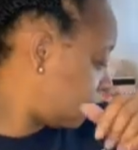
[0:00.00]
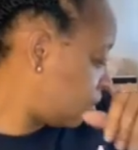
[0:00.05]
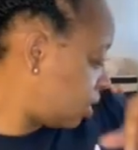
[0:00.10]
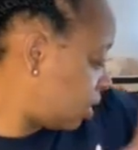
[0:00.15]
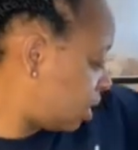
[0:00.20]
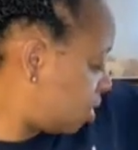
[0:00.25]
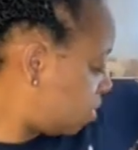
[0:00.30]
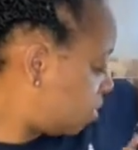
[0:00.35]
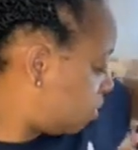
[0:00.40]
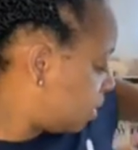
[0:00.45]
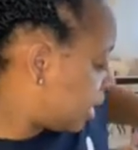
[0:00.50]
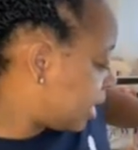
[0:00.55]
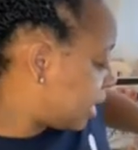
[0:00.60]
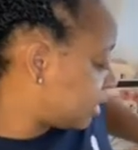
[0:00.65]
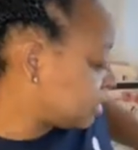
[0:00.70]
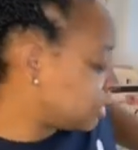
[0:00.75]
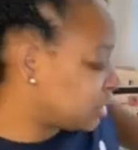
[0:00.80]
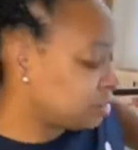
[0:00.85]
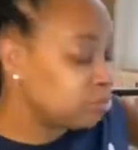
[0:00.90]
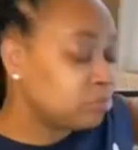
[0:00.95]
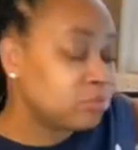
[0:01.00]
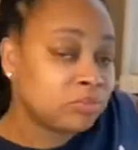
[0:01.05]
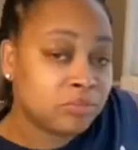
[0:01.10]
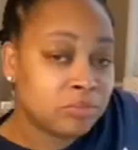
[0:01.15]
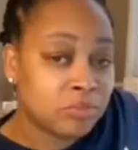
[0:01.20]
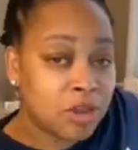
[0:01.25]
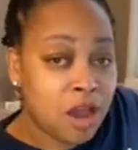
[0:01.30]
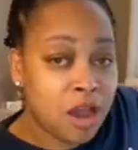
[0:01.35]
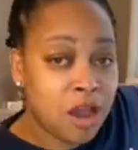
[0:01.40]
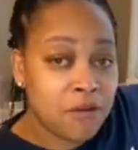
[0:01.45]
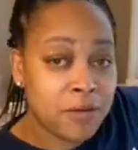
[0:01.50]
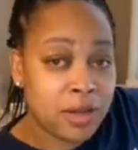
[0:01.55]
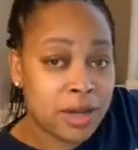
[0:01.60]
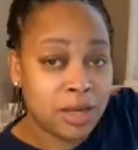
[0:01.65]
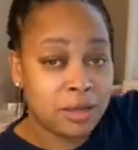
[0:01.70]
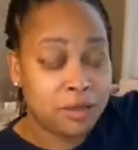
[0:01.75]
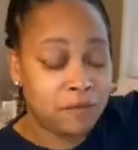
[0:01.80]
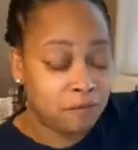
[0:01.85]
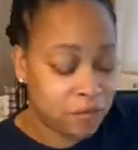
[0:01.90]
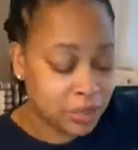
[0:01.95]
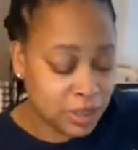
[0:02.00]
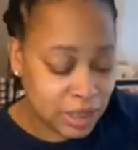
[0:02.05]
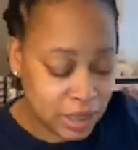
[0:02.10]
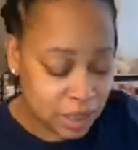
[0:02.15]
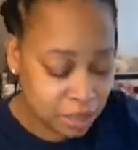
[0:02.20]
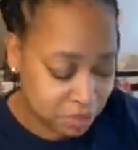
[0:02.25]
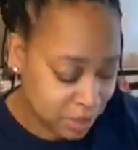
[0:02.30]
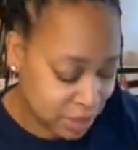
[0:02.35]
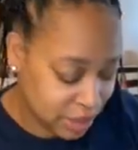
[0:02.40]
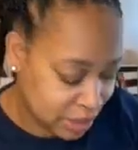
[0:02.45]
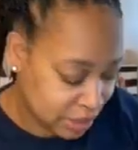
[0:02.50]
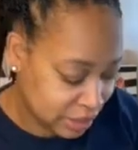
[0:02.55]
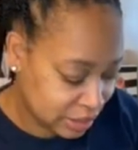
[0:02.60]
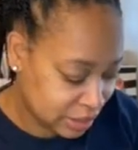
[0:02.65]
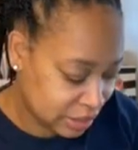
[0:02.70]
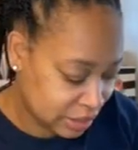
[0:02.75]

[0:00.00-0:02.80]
oh gosh, already 15 minutes.